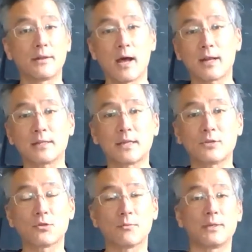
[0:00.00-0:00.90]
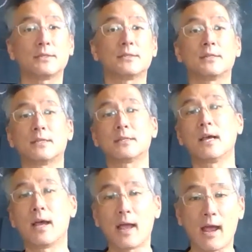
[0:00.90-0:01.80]
Non-essential
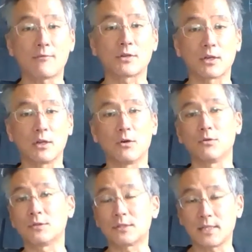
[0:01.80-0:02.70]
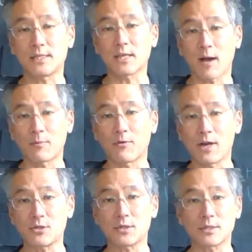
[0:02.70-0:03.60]
businesses have to close, cease
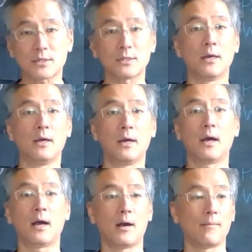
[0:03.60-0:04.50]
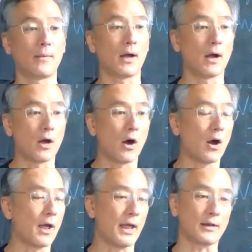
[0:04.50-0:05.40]
operations,
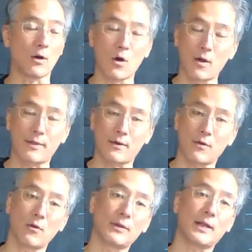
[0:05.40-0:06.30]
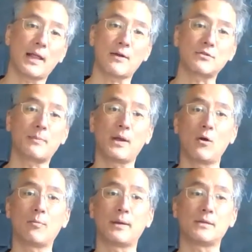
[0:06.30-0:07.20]
and you're only allowed to be
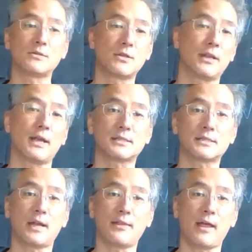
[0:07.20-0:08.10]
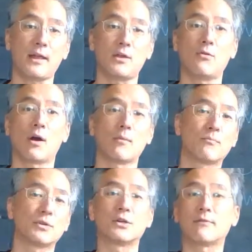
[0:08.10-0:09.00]
open to the extent that you are
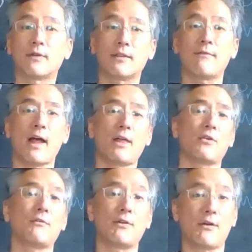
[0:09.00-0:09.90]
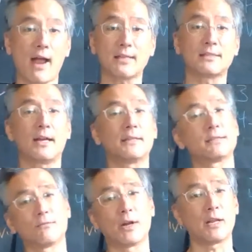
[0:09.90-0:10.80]
preserving the value of your
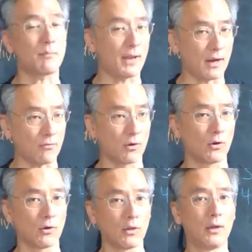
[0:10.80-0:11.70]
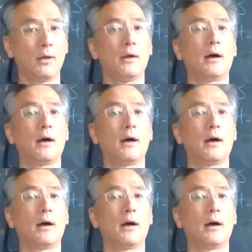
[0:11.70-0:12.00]
assets, running payroll,